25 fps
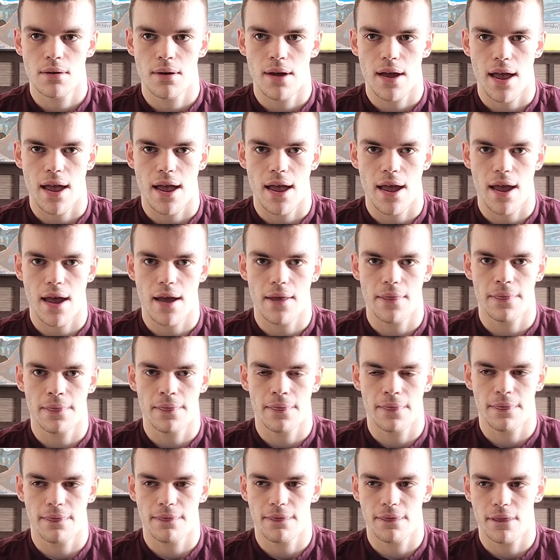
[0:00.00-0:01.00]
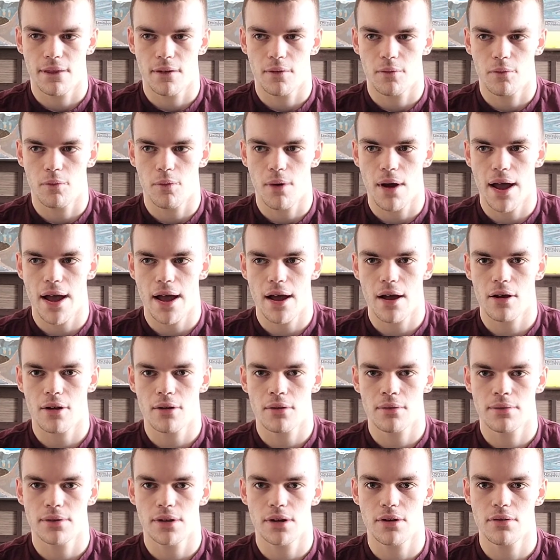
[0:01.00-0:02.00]
And,
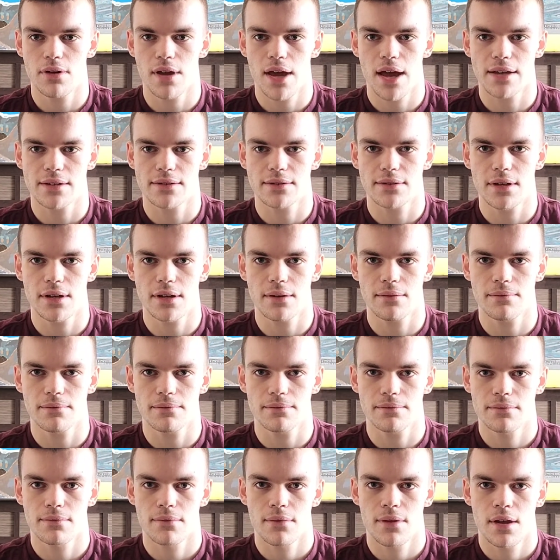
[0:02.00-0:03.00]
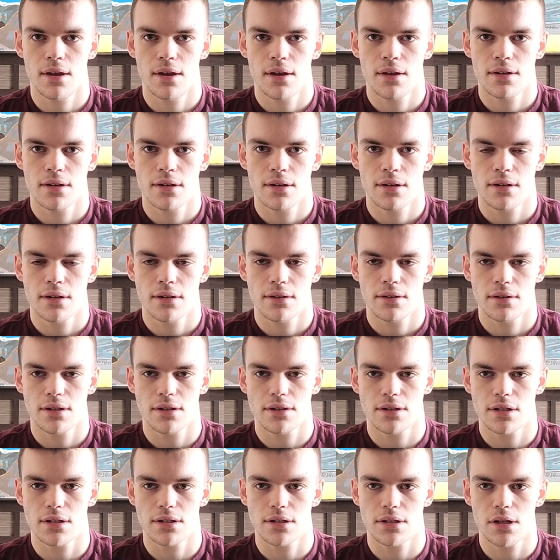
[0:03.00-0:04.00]
well, you guessed it. The
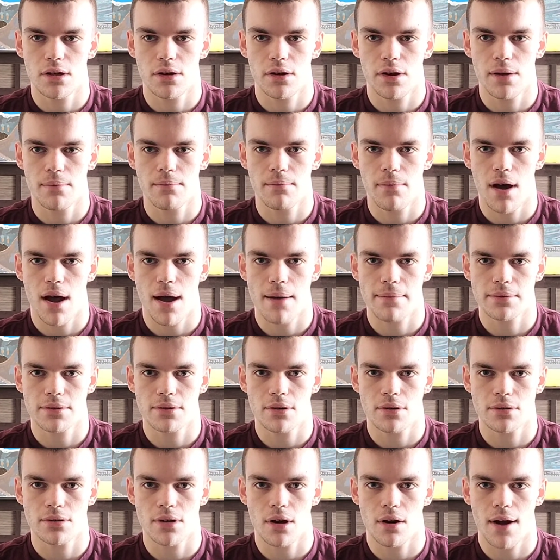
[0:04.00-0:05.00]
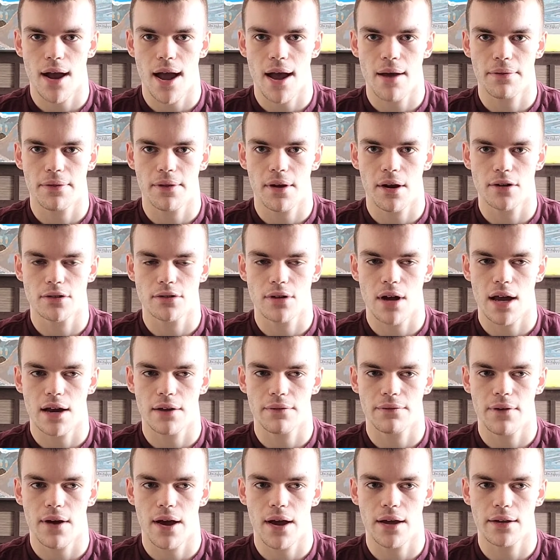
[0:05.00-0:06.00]
Sicilian mobsters are out there trying to
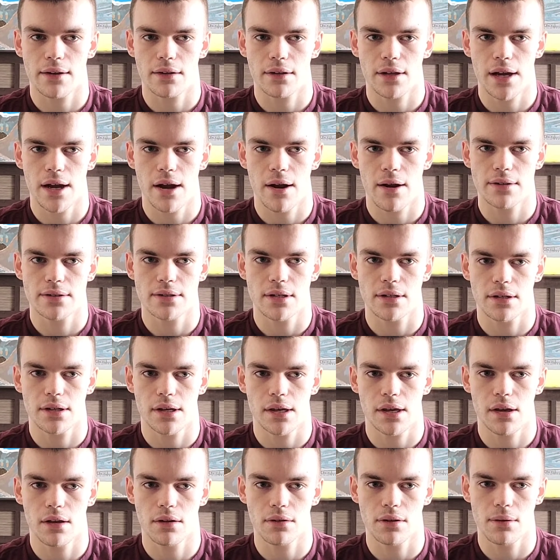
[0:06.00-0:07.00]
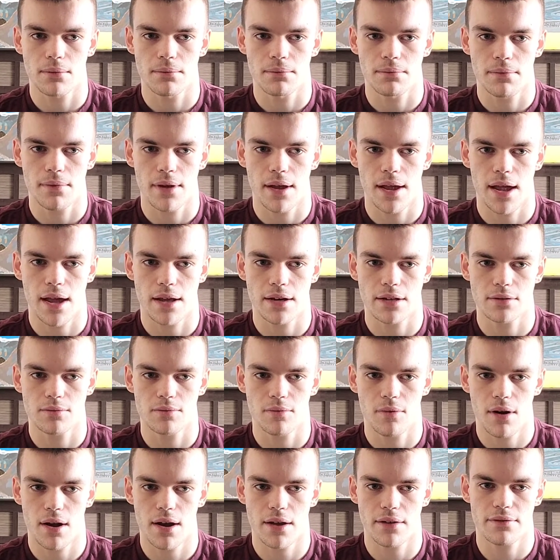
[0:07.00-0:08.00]
find Clarence and kill him and his
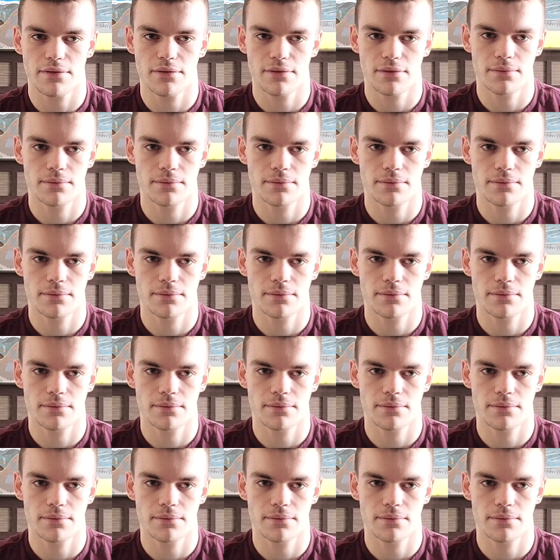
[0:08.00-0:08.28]
wife.